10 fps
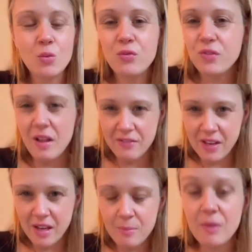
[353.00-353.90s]

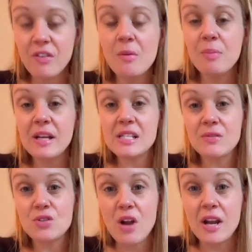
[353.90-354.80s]
fluffy, but from a place
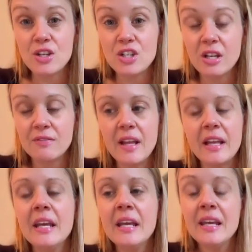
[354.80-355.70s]
of strategy. Of
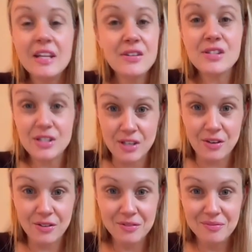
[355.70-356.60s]
like, here's the
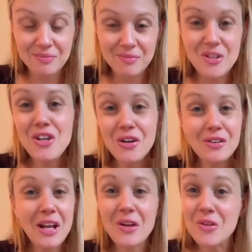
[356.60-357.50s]
deal. You're
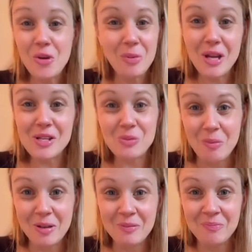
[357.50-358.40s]
like a no BS
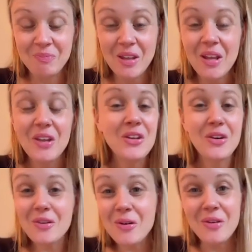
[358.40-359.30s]
woman.
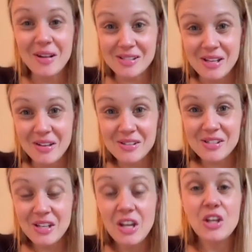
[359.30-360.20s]
You're no
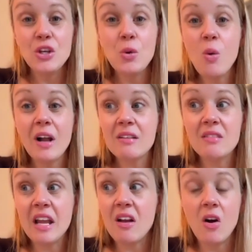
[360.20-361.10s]
nonsense. You want
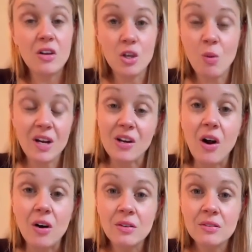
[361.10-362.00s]
it
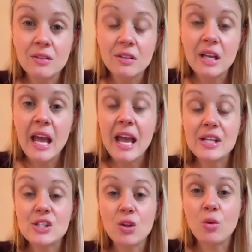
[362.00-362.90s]
all.
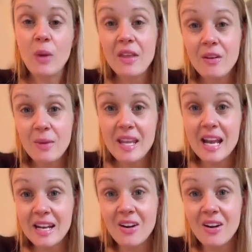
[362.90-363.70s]
And so the way that we get it